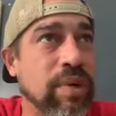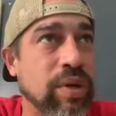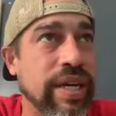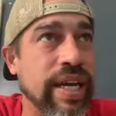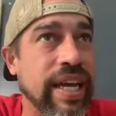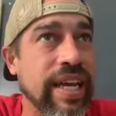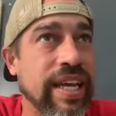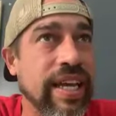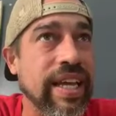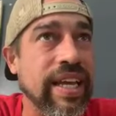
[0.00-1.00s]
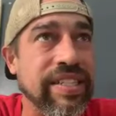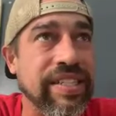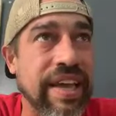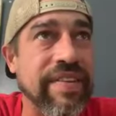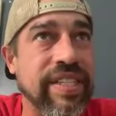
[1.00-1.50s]
boy and
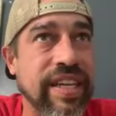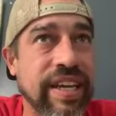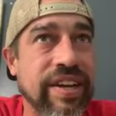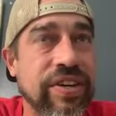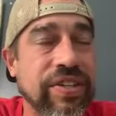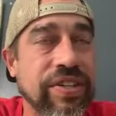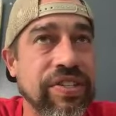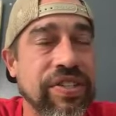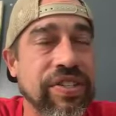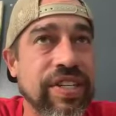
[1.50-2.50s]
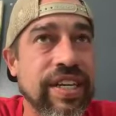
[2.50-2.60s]
17 girls,